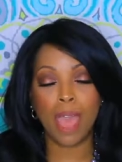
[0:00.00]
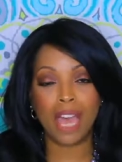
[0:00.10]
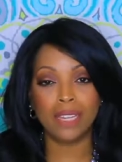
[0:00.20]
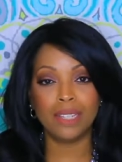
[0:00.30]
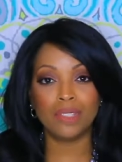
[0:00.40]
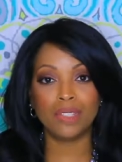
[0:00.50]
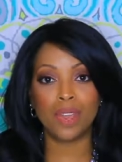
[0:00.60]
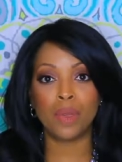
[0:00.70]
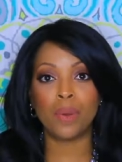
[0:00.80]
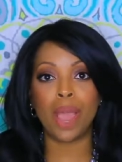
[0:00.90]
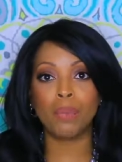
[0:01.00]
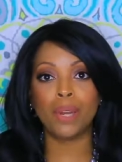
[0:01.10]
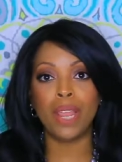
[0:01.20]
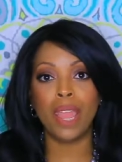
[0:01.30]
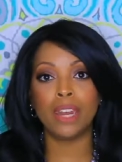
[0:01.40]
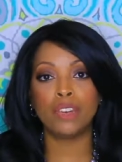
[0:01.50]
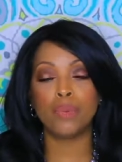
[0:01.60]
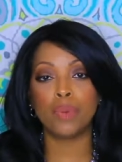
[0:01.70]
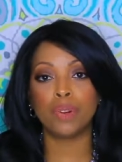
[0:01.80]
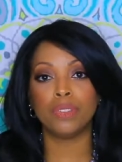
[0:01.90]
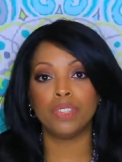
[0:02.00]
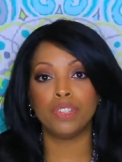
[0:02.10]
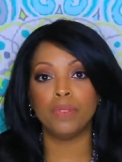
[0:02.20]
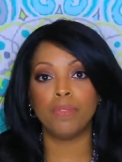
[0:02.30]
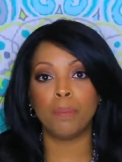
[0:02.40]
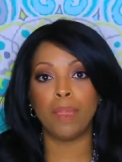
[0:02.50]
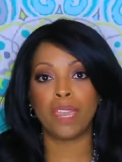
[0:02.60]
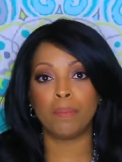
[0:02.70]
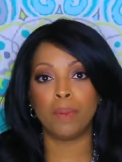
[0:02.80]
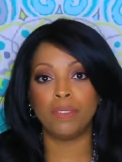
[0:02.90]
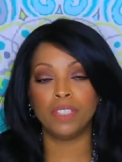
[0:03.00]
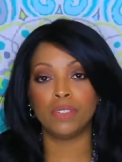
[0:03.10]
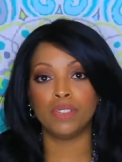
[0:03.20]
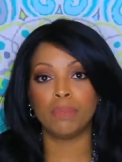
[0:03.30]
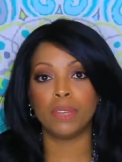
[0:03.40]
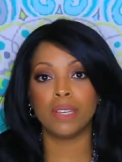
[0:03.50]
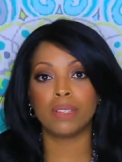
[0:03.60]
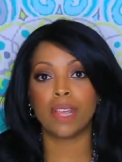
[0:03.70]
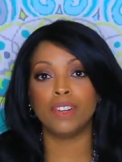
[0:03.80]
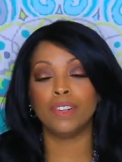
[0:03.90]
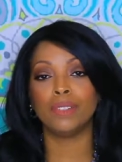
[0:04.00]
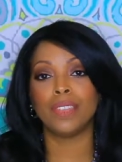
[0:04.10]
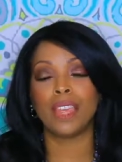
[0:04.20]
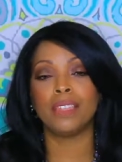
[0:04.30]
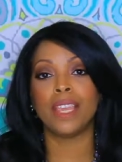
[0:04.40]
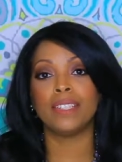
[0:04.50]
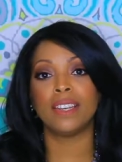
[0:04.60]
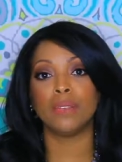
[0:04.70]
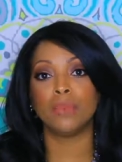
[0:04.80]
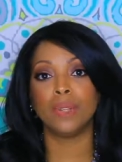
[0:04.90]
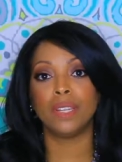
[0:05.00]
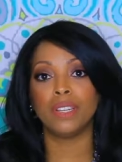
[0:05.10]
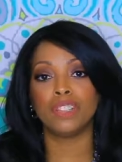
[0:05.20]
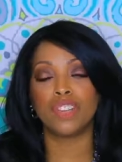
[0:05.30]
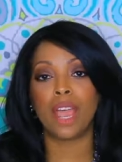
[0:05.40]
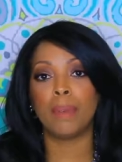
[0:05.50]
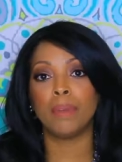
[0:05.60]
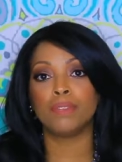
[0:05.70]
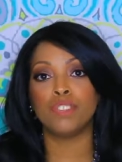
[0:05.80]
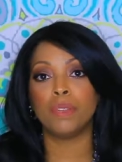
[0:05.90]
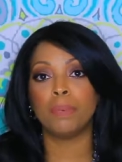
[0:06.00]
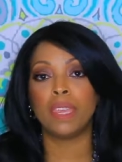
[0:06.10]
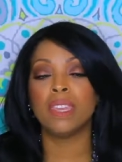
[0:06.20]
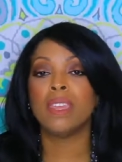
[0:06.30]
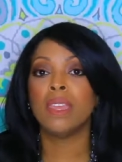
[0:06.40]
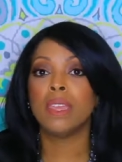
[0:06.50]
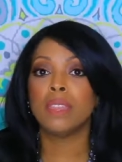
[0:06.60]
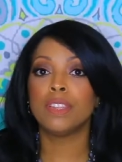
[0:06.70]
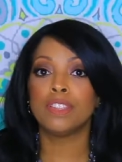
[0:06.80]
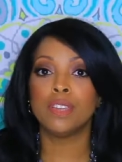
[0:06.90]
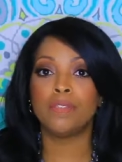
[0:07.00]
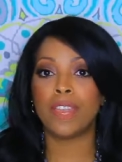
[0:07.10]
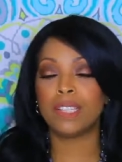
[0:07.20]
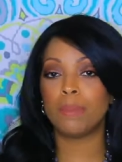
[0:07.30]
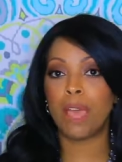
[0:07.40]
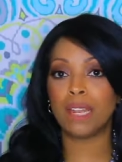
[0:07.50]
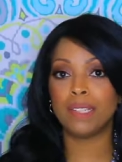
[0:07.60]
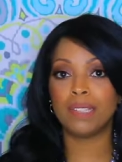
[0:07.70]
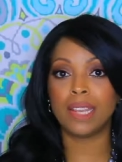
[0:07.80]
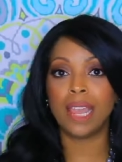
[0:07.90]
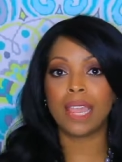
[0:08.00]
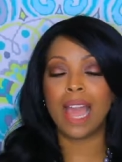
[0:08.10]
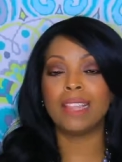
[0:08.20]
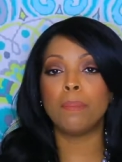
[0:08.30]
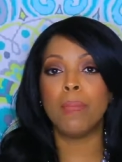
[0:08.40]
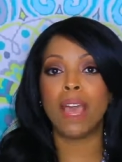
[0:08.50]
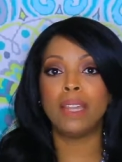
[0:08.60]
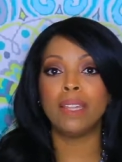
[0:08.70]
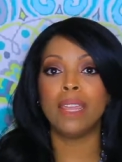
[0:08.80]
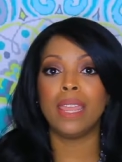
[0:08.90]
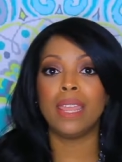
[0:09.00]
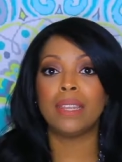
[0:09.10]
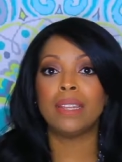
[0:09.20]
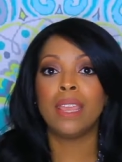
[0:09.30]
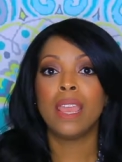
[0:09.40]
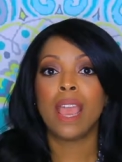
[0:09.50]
palette. So I went ahead and ordered the dupe from Makeup Revolution because I'd heard that they did a really good job of duping the Too Faced palettes. And I got the palette, and